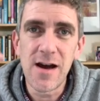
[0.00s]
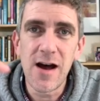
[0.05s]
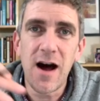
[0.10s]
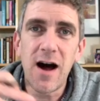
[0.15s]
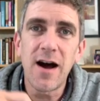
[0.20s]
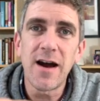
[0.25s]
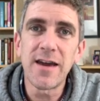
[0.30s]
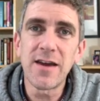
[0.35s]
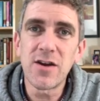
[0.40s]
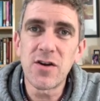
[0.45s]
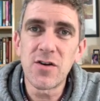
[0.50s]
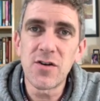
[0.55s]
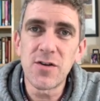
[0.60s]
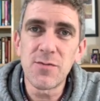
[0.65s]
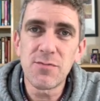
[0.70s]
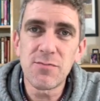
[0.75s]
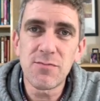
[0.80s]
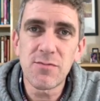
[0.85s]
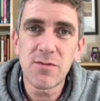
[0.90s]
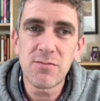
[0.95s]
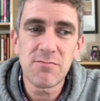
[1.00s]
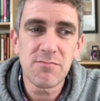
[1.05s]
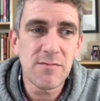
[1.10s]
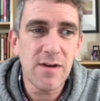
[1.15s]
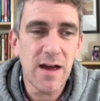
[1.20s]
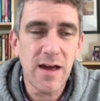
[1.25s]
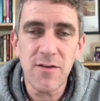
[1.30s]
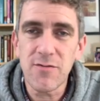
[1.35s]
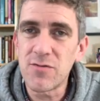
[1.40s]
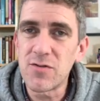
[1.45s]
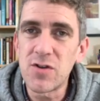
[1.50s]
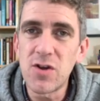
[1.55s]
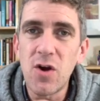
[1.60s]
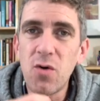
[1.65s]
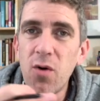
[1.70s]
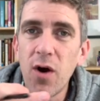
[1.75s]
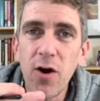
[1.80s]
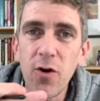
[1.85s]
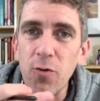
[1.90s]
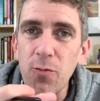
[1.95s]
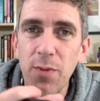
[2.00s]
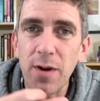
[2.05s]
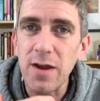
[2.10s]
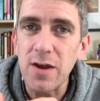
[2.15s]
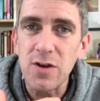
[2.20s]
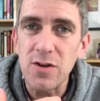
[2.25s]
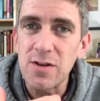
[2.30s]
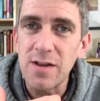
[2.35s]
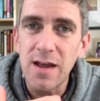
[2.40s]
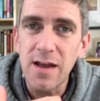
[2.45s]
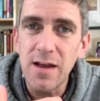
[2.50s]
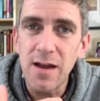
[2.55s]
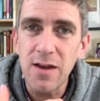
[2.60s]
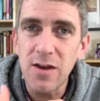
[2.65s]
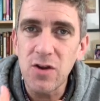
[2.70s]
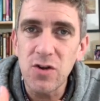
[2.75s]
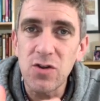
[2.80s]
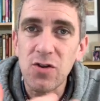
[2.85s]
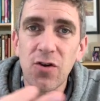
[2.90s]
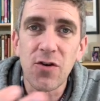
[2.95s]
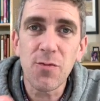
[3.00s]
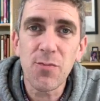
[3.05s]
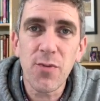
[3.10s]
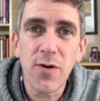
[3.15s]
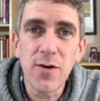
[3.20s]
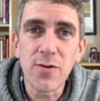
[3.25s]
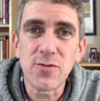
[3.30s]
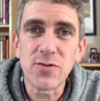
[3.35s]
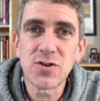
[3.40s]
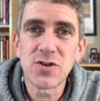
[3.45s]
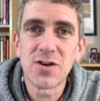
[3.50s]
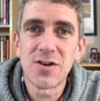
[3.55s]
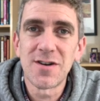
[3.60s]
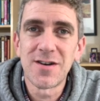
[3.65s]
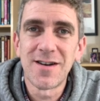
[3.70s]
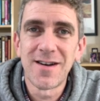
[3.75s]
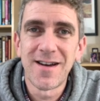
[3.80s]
I could have no hope. I could not approach.